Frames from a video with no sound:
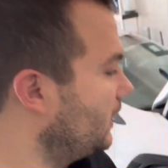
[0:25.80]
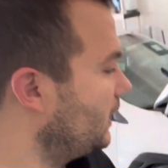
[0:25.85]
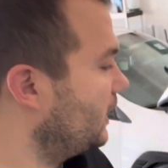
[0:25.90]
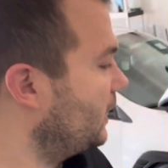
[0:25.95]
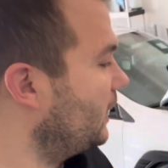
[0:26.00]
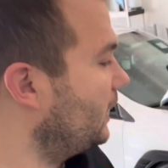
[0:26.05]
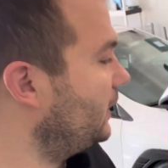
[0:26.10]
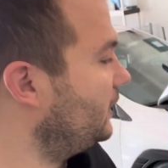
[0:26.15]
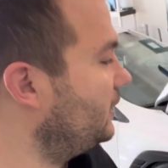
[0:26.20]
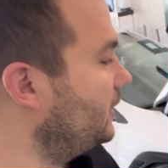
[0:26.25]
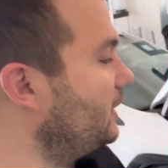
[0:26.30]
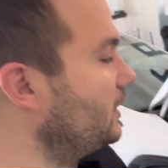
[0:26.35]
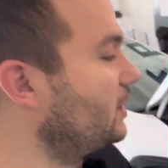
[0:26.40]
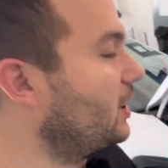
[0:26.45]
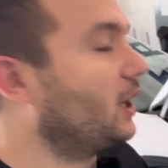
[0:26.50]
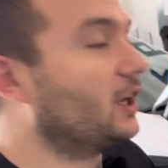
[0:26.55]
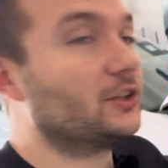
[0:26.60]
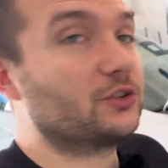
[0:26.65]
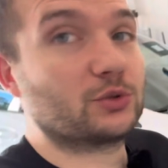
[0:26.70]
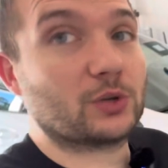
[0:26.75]
didn't
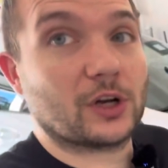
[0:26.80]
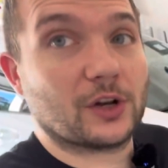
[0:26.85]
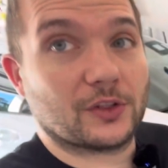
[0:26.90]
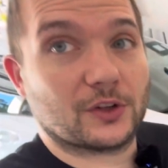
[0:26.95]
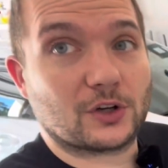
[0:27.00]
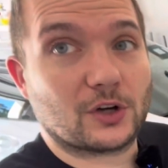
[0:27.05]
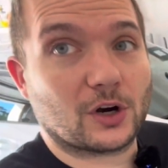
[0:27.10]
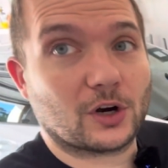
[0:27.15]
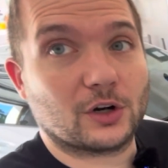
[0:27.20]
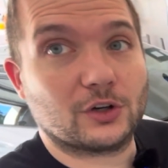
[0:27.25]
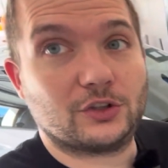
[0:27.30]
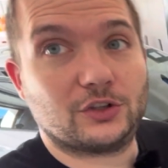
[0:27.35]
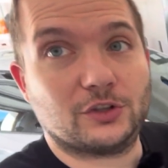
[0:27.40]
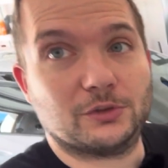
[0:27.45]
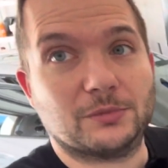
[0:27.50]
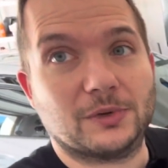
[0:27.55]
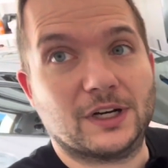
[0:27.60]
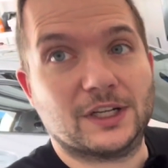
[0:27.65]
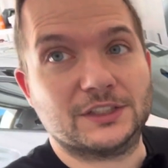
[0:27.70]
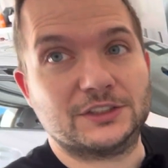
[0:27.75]
concentrate on the car too
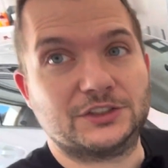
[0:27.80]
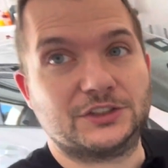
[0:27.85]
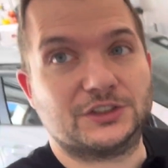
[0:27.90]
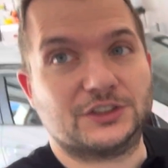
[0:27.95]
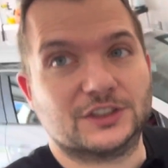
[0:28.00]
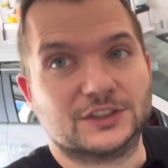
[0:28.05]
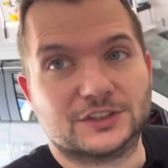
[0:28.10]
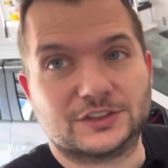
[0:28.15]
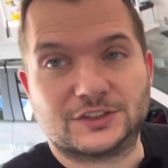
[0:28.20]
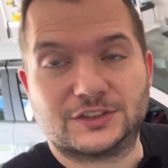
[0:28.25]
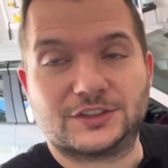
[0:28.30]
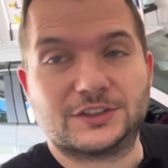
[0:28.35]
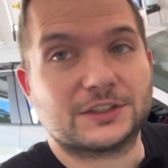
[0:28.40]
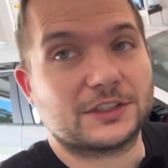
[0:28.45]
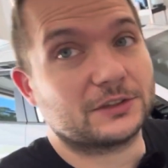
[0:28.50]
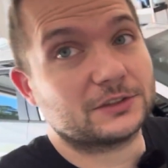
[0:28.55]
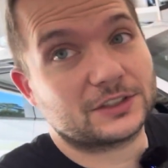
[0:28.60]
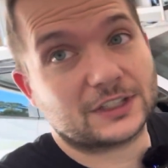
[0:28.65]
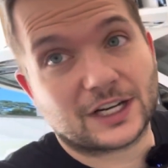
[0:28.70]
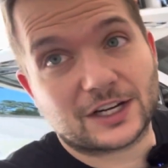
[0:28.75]
much. Just
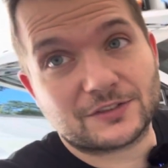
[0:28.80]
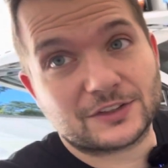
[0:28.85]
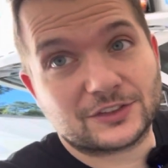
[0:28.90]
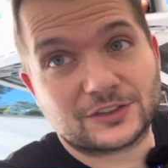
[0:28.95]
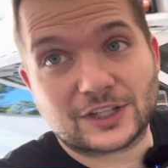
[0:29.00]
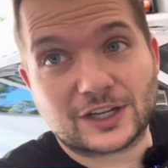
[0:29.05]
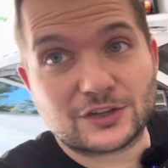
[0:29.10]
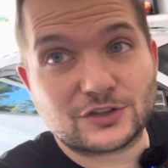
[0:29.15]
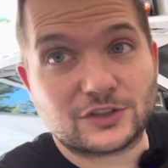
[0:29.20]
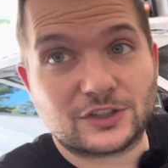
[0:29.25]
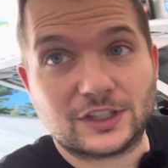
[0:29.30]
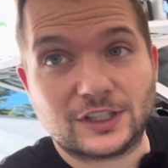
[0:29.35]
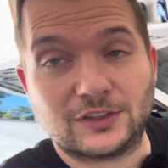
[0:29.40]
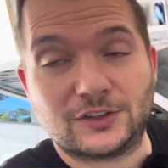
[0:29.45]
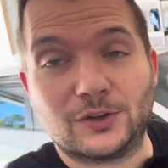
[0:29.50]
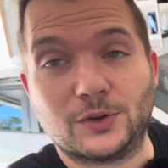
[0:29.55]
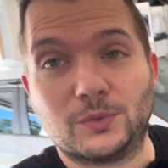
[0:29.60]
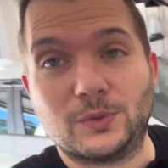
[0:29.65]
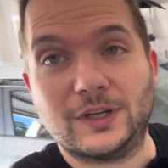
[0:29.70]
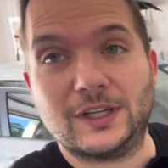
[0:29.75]
kind of excited just to get to
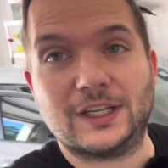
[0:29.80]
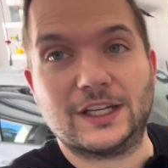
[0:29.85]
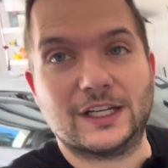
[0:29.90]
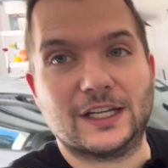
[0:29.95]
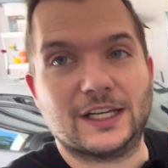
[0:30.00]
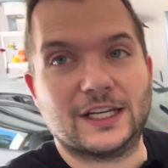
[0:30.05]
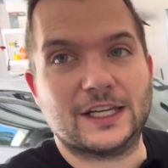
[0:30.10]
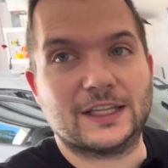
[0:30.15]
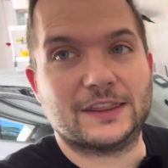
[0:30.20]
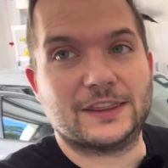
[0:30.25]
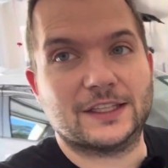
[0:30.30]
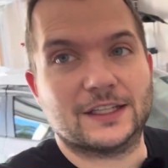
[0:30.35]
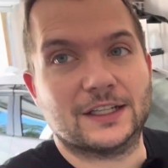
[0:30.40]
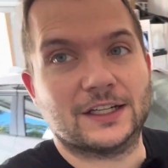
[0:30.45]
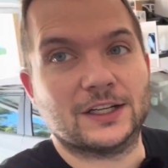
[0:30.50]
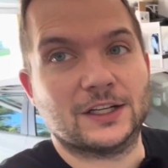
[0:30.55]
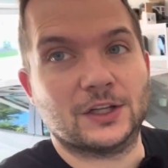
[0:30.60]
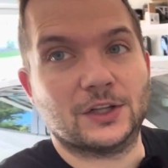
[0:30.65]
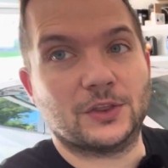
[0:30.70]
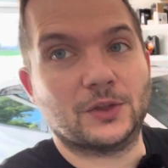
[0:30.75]
the weekend and get
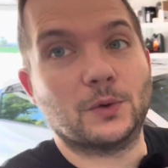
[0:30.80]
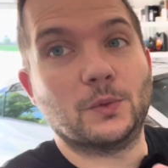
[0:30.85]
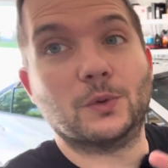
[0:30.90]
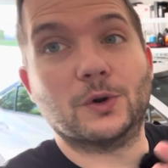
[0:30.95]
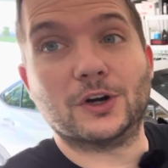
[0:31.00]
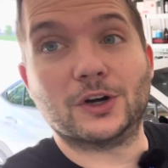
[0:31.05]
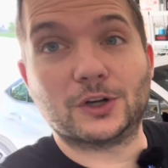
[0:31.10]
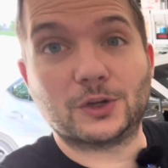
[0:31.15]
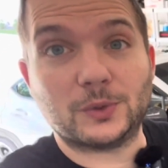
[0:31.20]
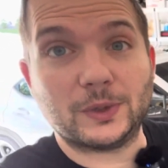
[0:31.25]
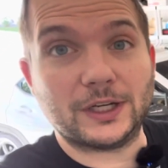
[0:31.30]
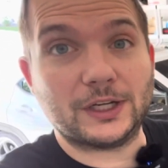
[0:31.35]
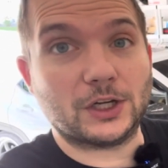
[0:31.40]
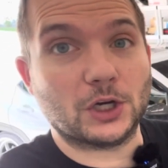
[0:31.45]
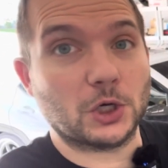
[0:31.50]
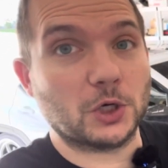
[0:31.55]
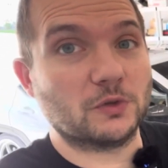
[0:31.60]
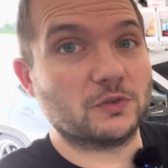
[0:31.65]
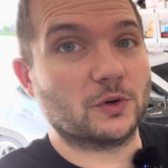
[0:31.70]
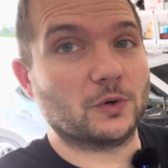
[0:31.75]
the work week
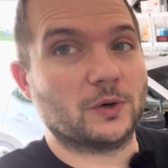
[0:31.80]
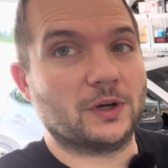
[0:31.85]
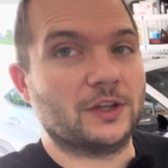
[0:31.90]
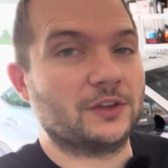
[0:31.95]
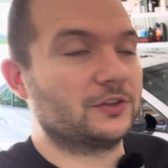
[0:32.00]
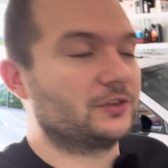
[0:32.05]
over with.